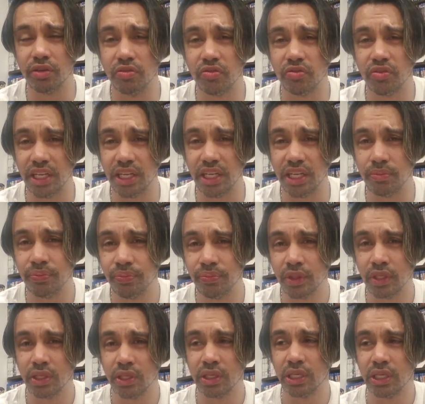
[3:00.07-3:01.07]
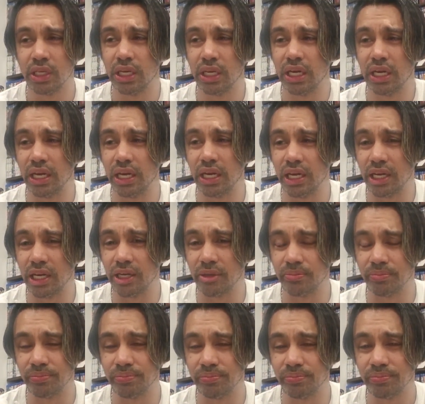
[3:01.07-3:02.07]
of theme.
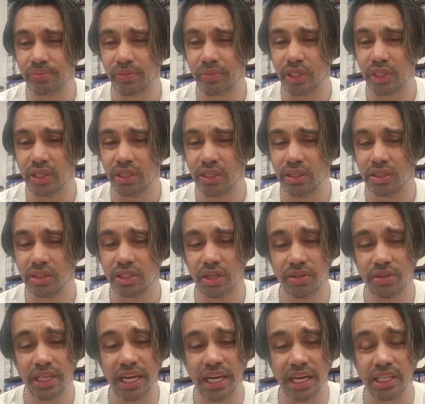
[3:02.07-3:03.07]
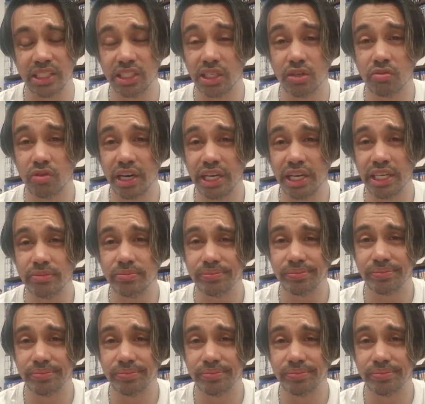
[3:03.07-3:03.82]
So yeah, it's a great